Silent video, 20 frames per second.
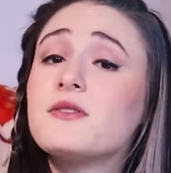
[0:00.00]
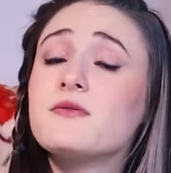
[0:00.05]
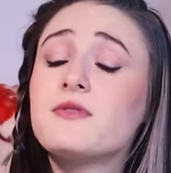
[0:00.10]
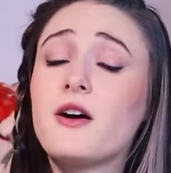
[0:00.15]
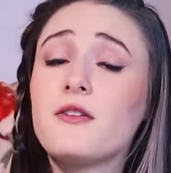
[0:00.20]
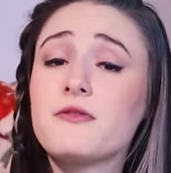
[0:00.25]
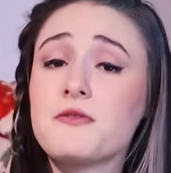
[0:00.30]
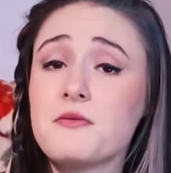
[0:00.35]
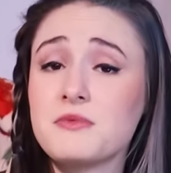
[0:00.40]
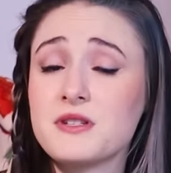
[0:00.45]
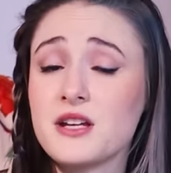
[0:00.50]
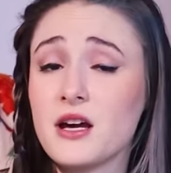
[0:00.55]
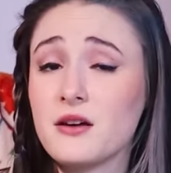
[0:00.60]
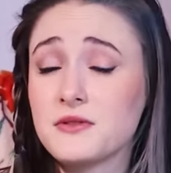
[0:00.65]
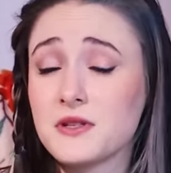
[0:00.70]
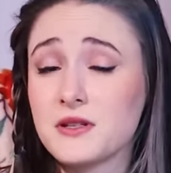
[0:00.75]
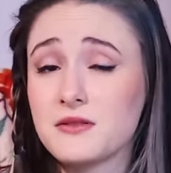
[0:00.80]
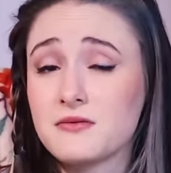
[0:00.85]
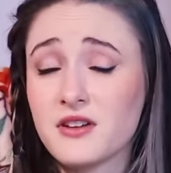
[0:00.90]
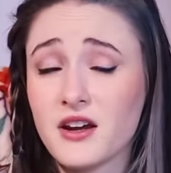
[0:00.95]
involved
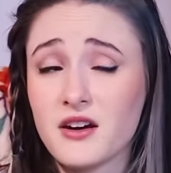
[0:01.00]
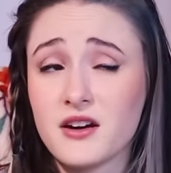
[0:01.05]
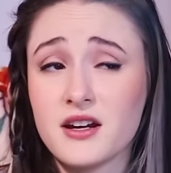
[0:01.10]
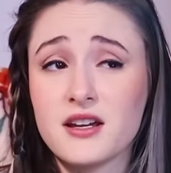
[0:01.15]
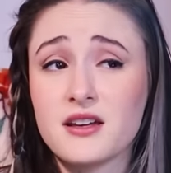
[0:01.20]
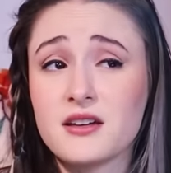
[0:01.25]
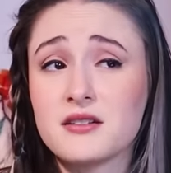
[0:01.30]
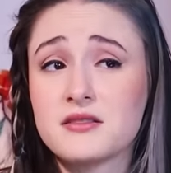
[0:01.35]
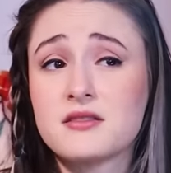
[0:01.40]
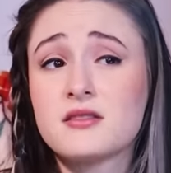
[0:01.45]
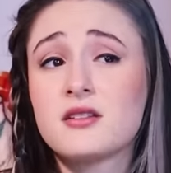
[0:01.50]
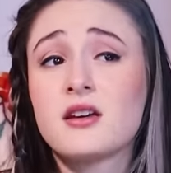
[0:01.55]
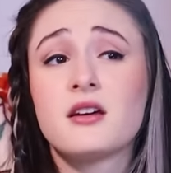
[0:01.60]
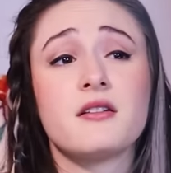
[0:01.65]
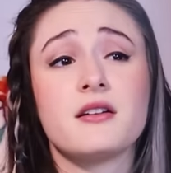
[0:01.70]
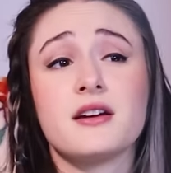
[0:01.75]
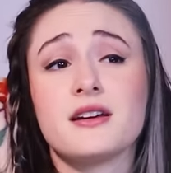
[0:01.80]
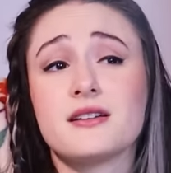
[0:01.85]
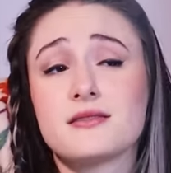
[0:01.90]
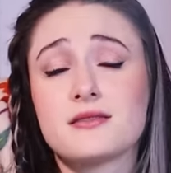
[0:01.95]
themselves in very
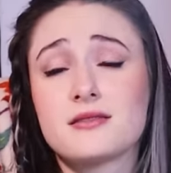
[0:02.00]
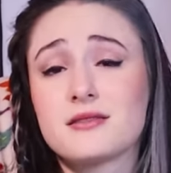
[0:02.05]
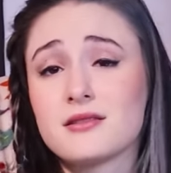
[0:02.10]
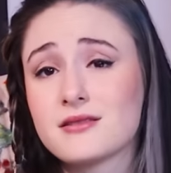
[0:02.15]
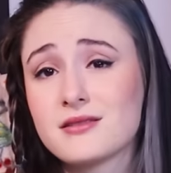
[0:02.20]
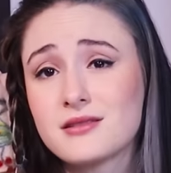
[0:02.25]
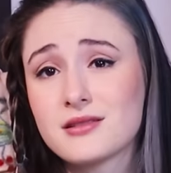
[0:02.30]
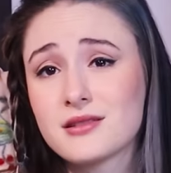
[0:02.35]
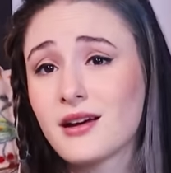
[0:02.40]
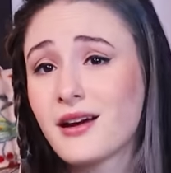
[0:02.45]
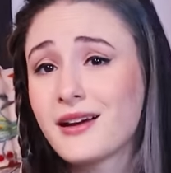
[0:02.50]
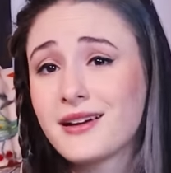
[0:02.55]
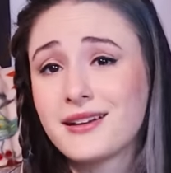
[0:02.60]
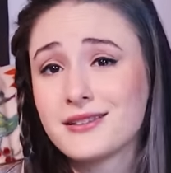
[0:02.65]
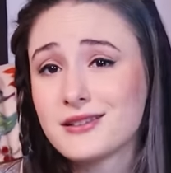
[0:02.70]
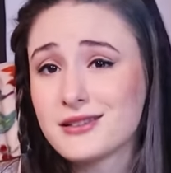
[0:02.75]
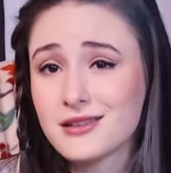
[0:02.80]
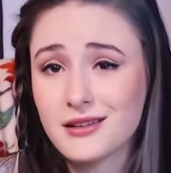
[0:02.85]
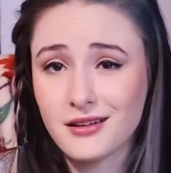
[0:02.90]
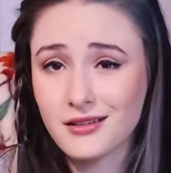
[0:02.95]
serious,
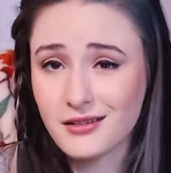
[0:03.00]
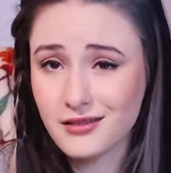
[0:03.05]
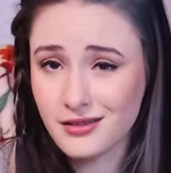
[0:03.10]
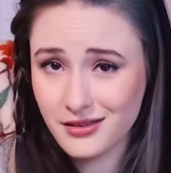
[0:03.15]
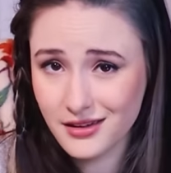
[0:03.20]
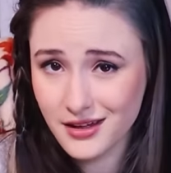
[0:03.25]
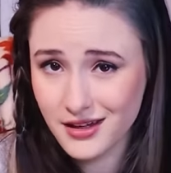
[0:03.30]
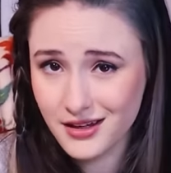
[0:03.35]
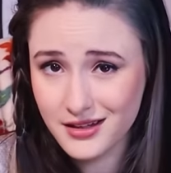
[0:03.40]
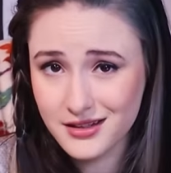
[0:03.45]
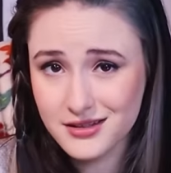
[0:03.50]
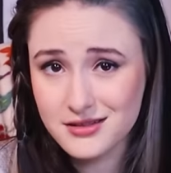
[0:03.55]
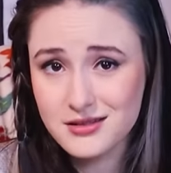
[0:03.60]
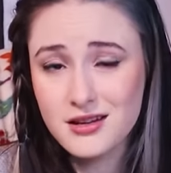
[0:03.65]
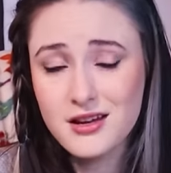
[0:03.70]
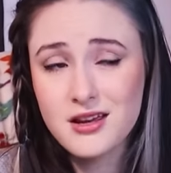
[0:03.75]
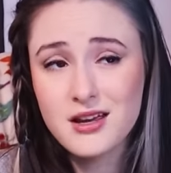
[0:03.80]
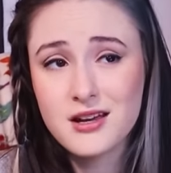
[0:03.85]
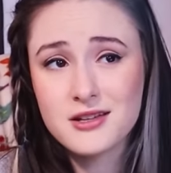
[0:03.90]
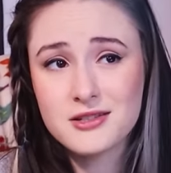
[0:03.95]
sciency
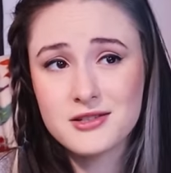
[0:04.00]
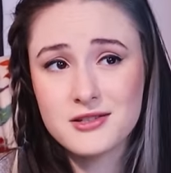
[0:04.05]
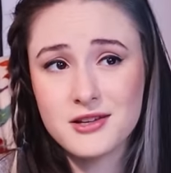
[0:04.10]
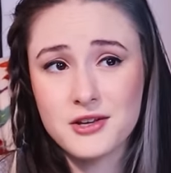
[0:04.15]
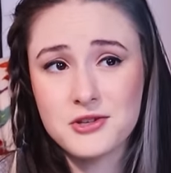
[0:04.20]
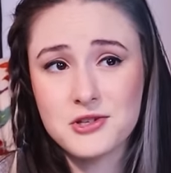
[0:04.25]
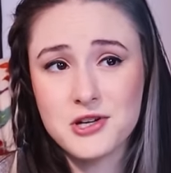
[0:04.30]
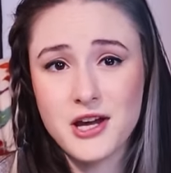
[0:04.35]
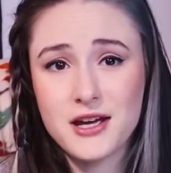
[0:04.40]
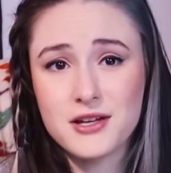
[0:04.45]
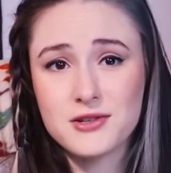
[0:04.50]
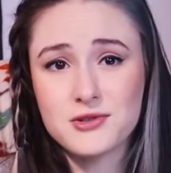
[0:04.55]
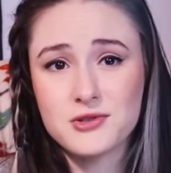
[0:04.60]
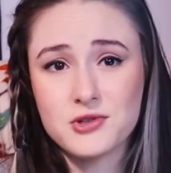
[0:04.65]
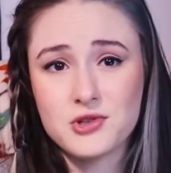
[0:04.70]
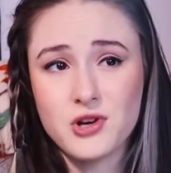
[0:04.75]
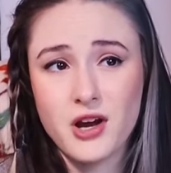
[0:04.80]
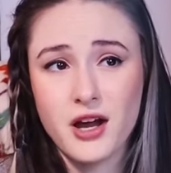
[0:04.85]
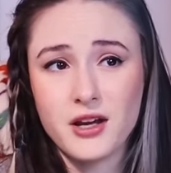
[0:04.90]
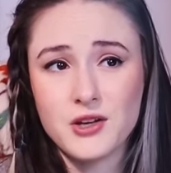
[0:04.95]
things, such
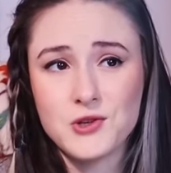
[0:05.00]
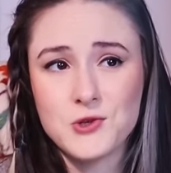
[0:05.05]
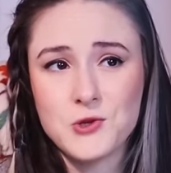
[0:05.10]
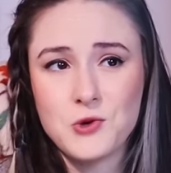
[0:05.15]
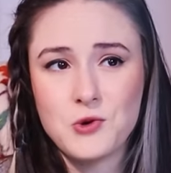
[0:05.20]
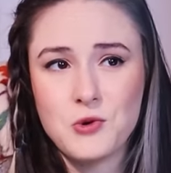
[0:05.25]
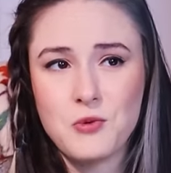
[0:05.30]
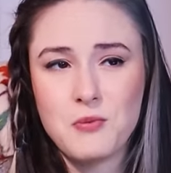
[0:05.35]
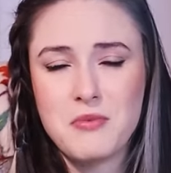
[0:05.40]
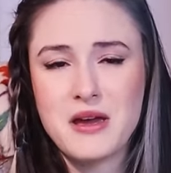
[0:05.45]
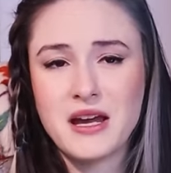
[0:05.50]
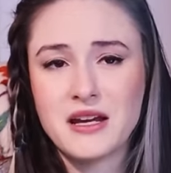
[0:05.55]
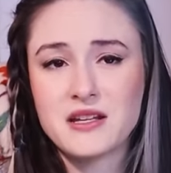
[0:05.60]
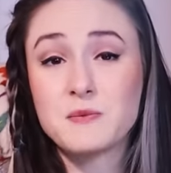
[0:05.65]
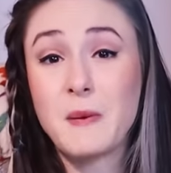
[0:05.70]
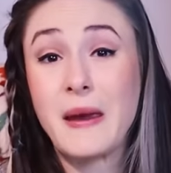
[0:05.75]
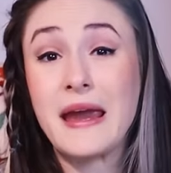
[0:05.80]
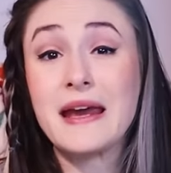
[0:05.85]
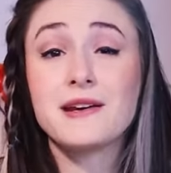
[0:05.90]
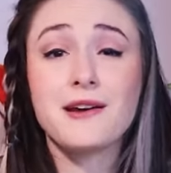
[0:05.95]
as trying to
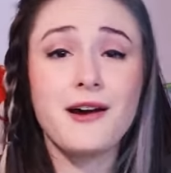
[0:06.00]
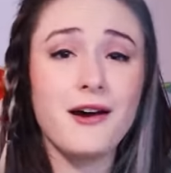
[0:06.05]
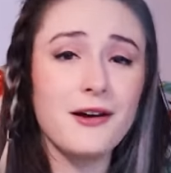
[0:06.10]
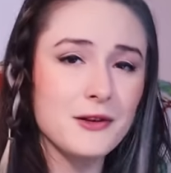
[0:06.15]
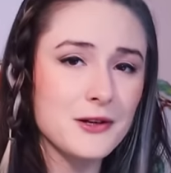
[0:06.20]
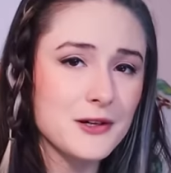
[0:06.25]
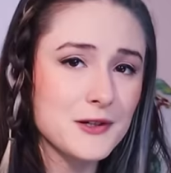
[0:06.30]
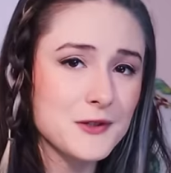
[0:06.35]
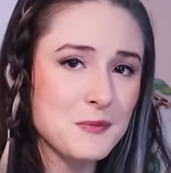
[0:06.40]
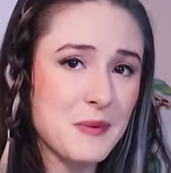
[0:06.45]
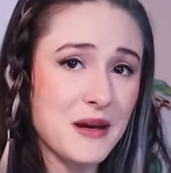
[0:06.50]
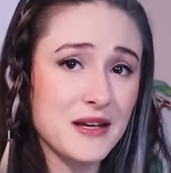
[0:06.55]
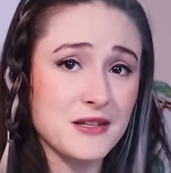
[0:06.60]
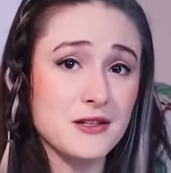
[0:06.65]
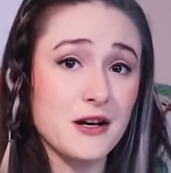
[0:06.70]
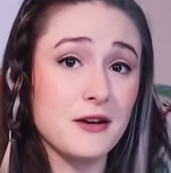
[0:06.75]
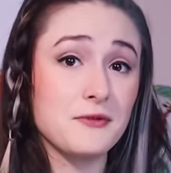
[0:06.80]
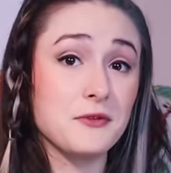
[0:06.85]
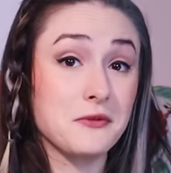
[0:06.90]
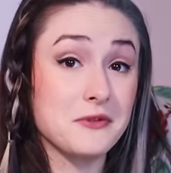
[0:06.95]
mix paint colors
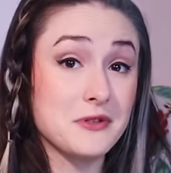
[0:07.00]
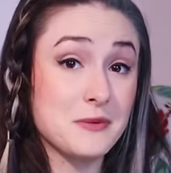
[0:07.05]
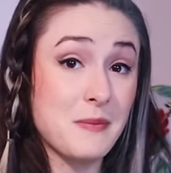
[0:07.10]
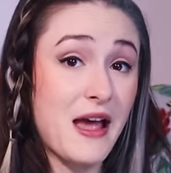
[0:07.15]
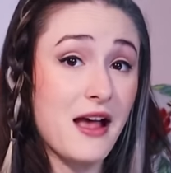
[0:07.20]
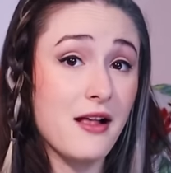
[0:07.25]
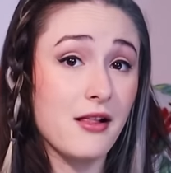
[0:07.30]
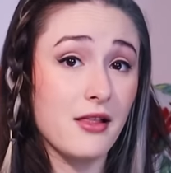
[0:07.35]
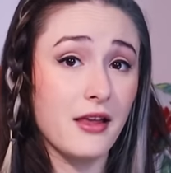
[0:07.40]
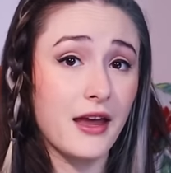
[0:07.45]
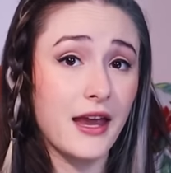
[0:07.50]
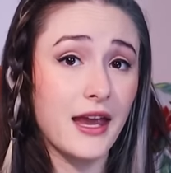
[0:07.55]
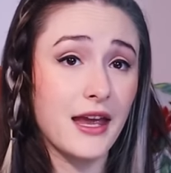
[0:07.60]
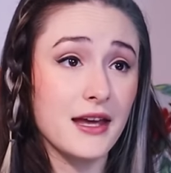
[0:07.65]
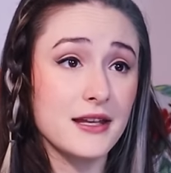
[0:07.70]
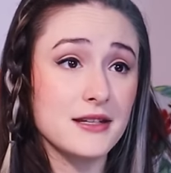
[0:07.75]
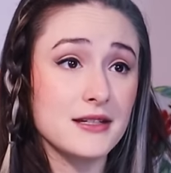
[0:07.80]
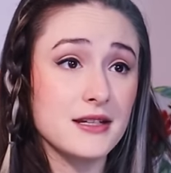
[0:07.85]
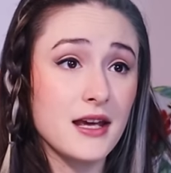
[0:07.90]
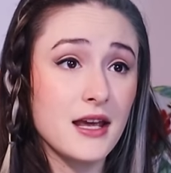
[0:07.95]
based off of smell
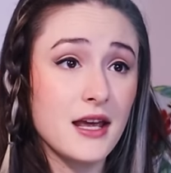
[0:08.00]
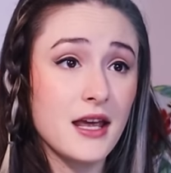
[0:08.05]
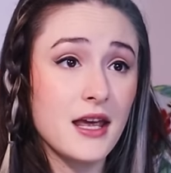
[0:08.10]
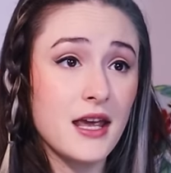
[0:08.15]
and,